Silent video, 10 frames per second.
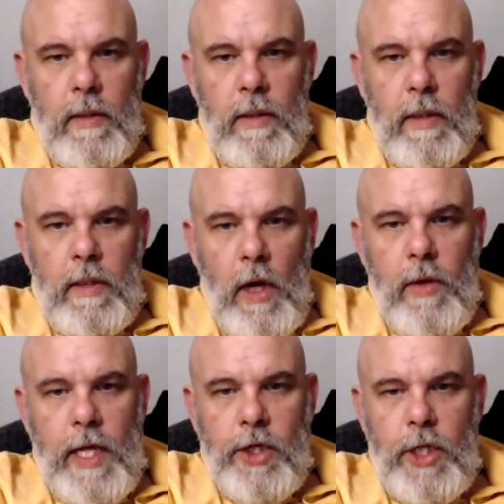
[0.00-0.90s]
and know
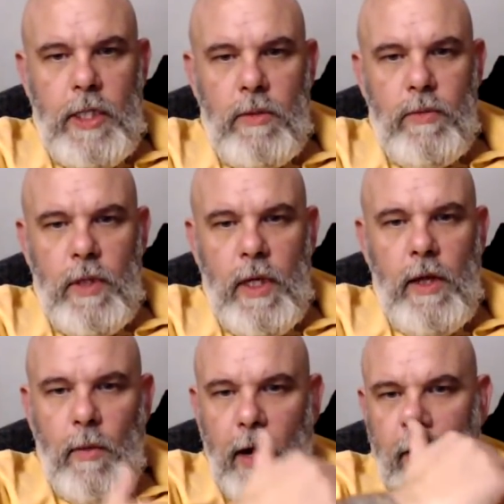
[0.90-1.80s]
their shit, they know
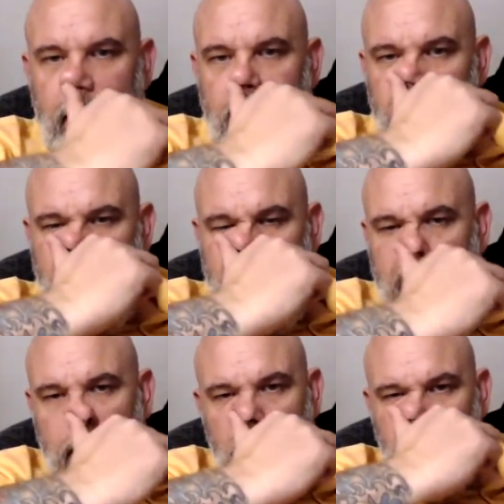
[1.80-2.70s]
their way around the fucking
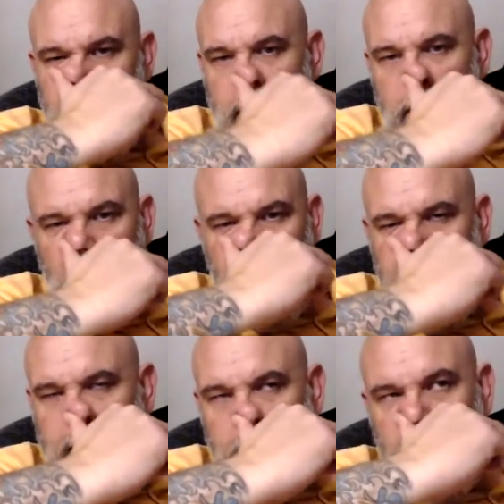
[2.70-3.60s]
keyboard and do
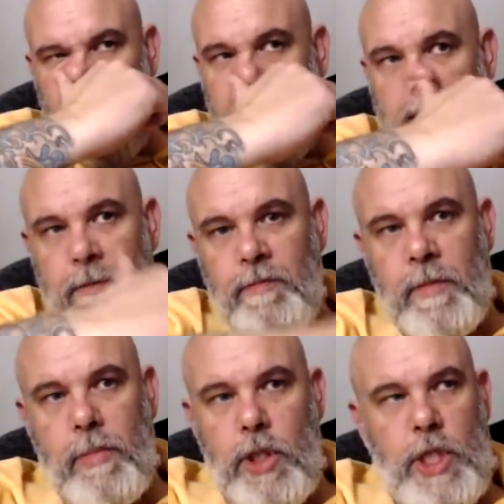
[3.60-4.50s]
what they're doing.
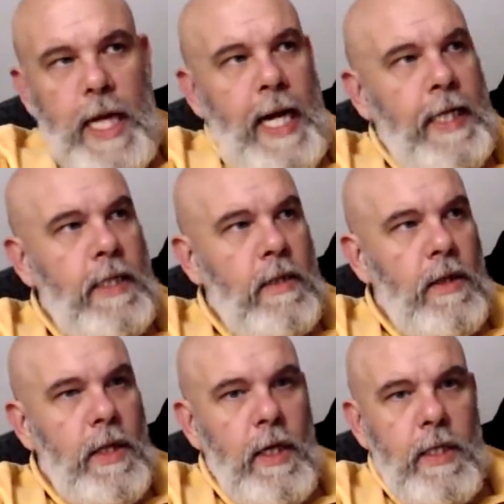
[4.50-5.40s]
But Shanae's
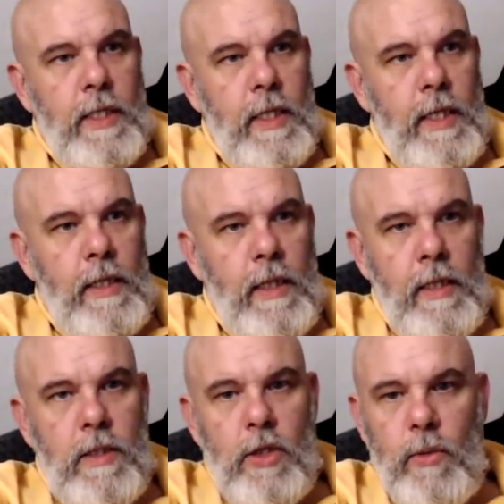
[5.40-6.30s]
13
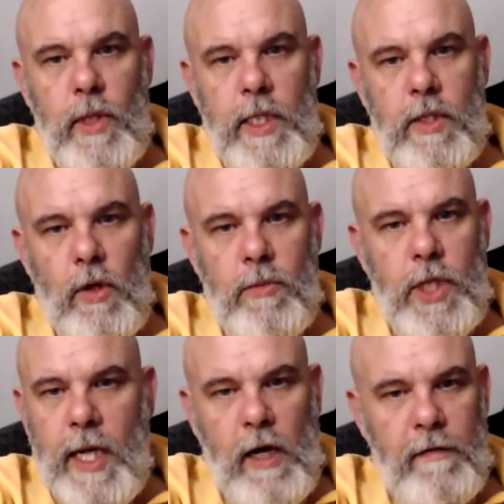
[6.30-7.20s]
in 2 weeks' time.
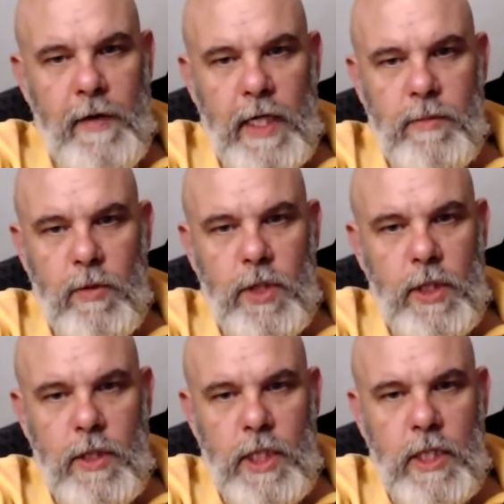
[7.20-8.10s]
She ain't got Facebook.
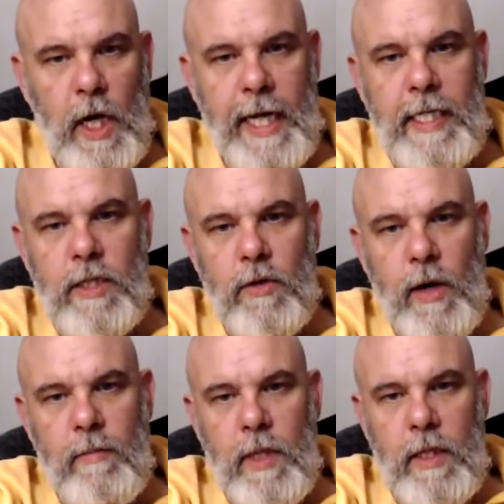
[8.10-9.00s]
She's got
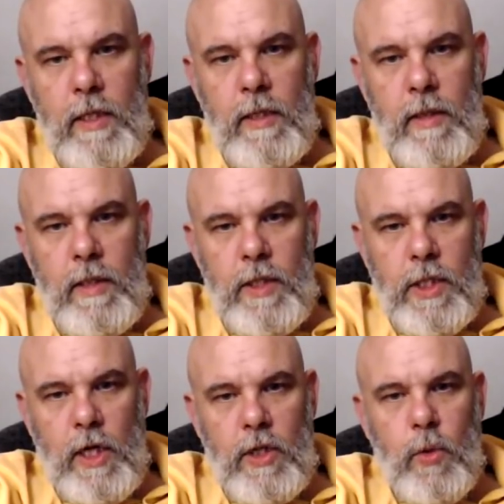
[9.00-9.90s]
Instagram.
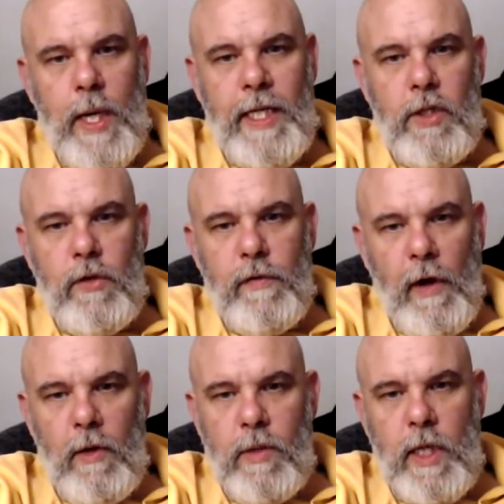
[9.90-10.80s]
She's got 22
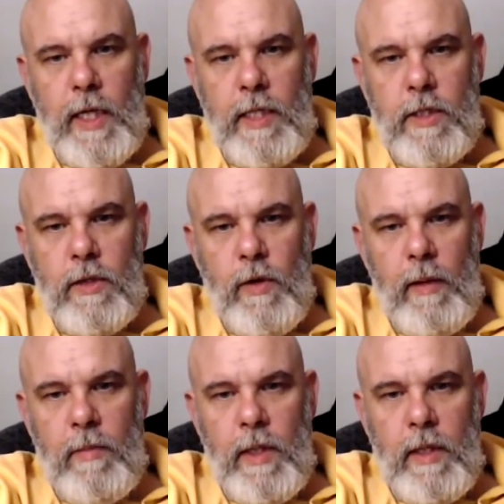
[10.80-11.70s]
followers on
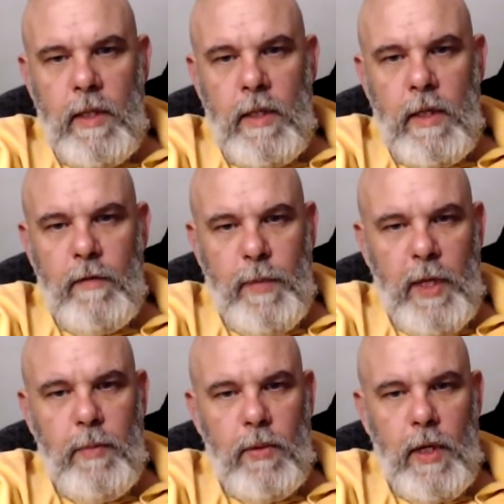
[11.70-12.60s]
Instagram of
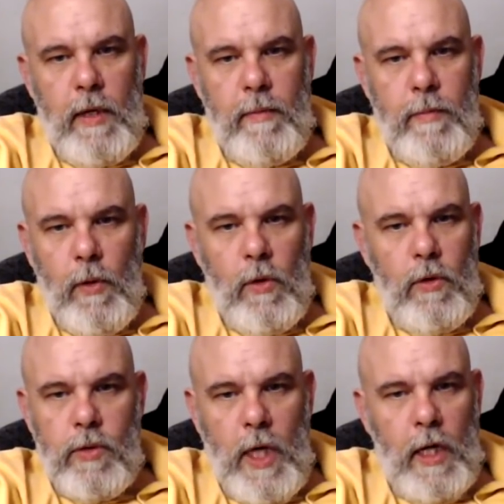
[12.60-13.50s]
people that are
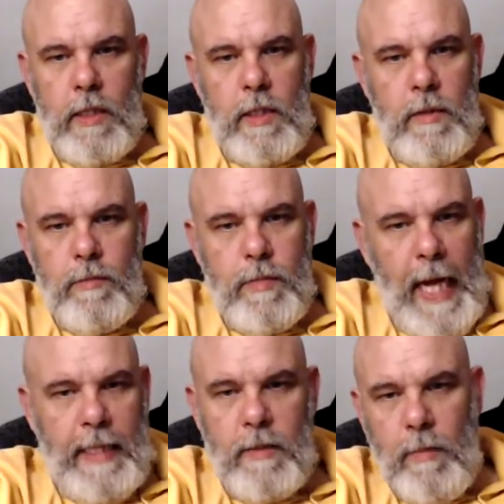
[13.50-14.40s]
uncles, aunties,
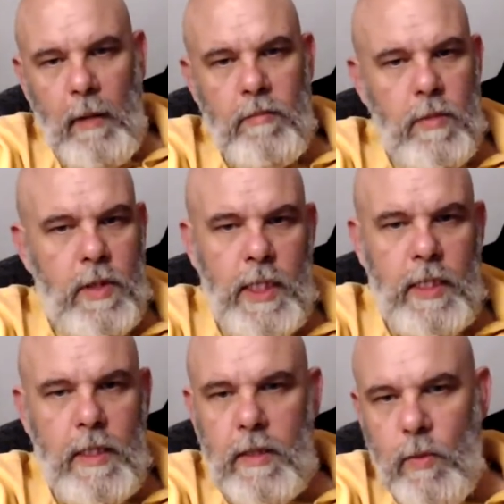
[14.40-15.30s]
dads, mums,
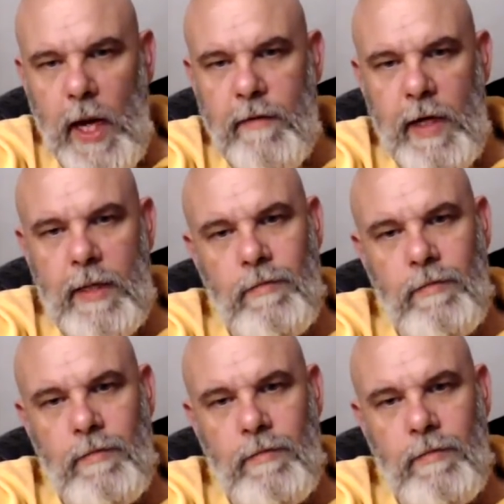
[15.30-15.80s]
sisters, whatever.